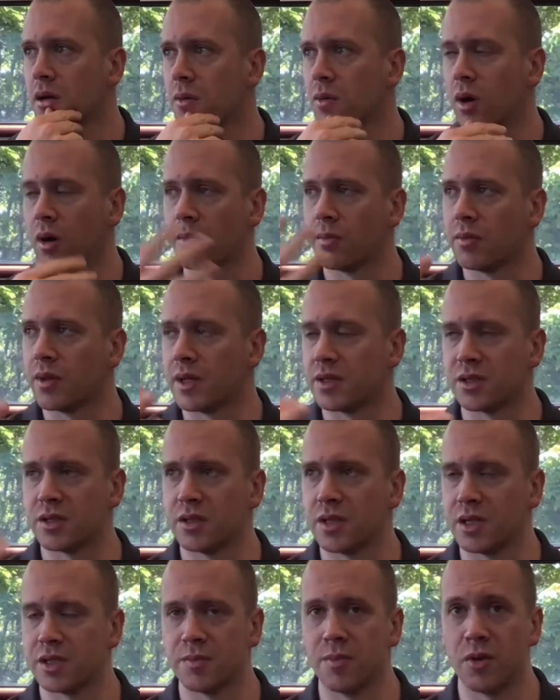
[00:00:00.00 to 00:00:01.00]
well,
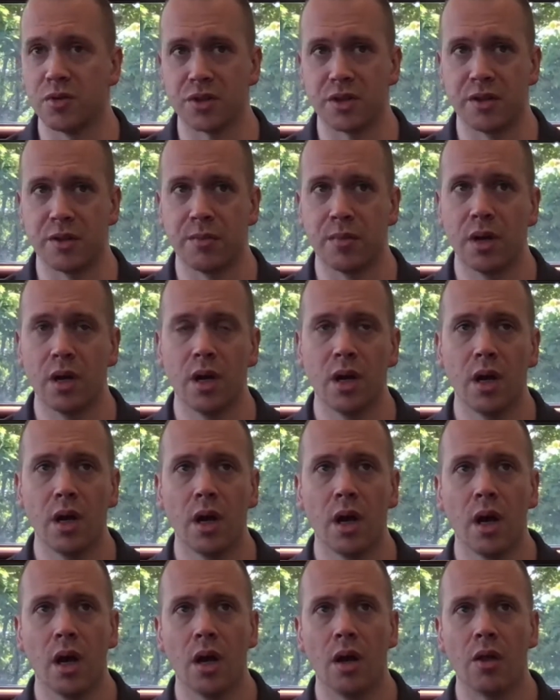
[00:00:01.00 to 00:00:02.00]
that's most of them.
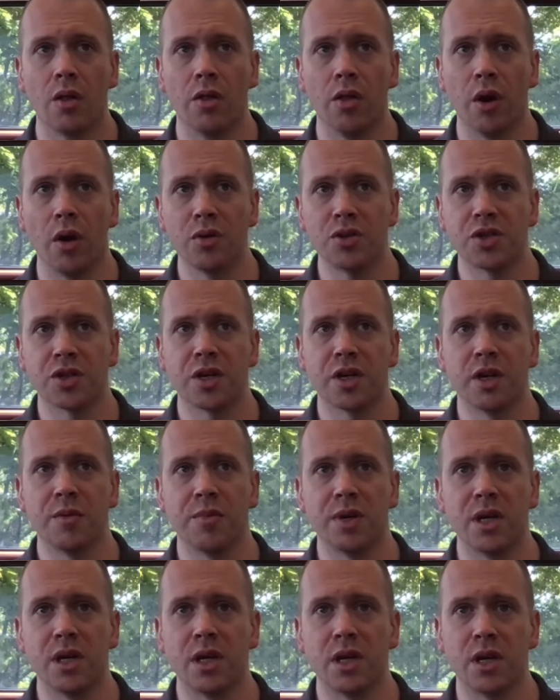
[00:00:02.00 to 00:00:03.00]
Those are going to
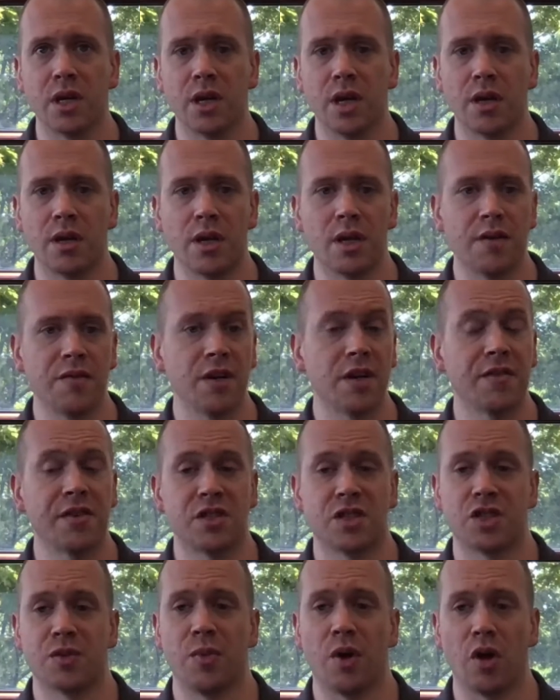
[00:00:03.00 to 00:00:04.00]
be, even if
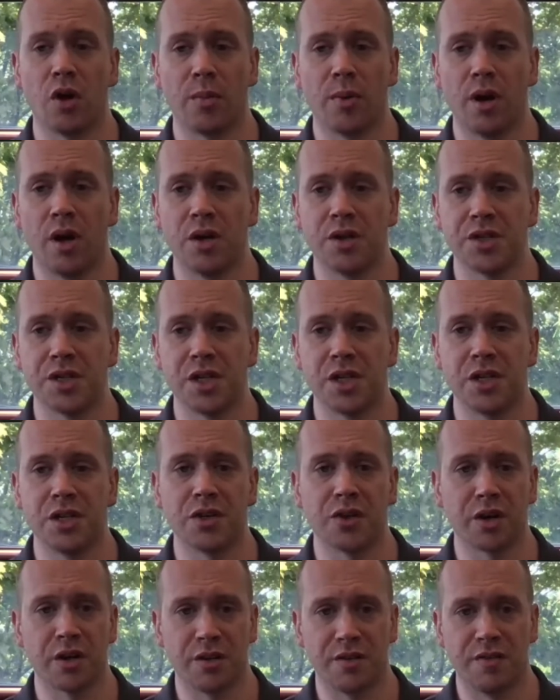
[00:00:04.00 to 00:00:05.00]
it's a smaller policy,
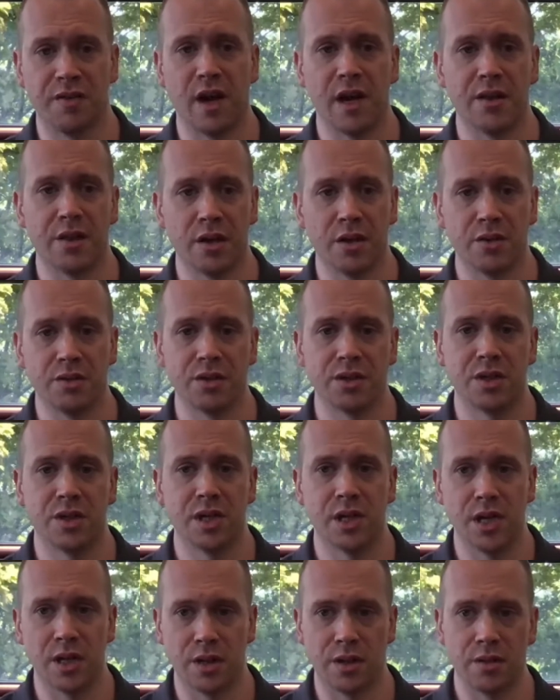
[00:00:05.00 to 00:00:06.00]
you're going to find those
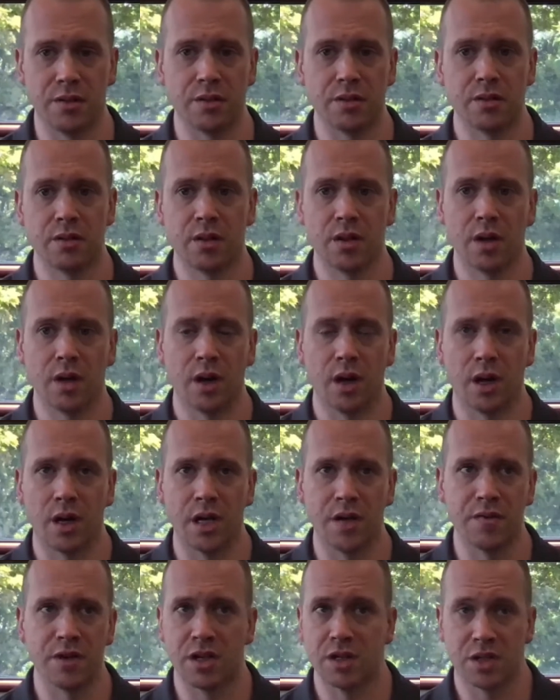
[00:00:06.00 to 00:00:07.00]
in
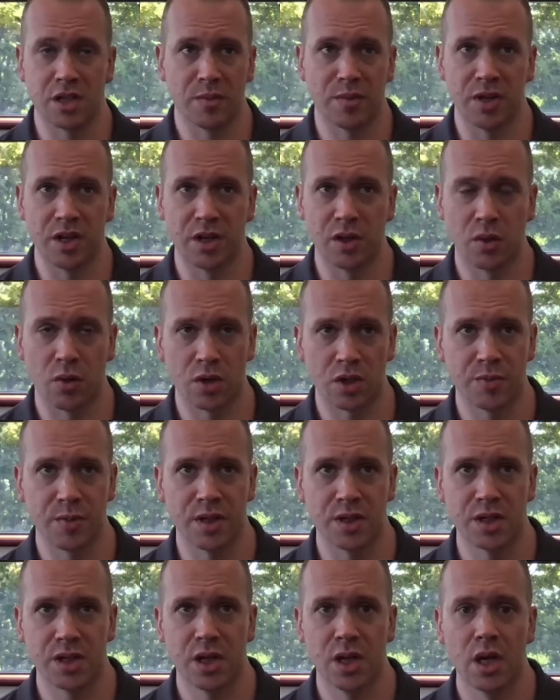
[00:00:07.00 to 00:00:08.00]
even some of the
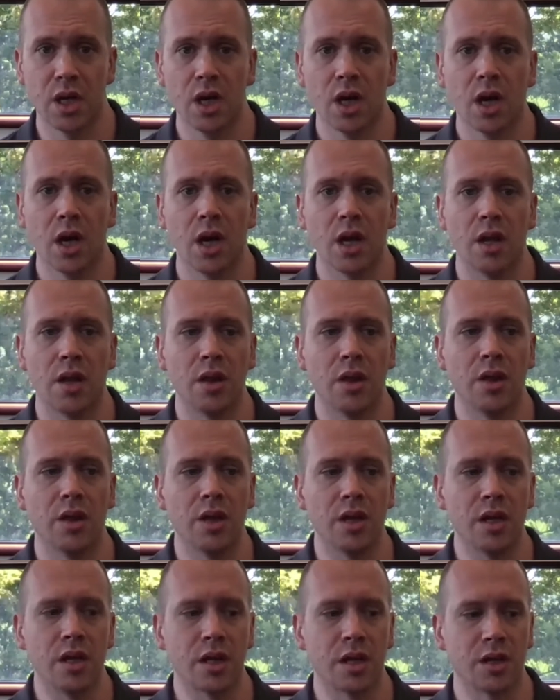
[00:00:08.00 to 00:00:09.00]
endorsements.
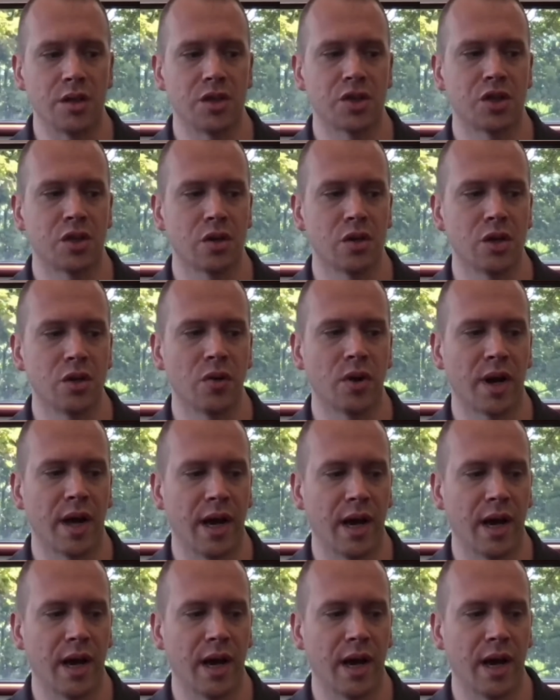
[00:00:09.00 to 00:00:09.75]
The concern you want to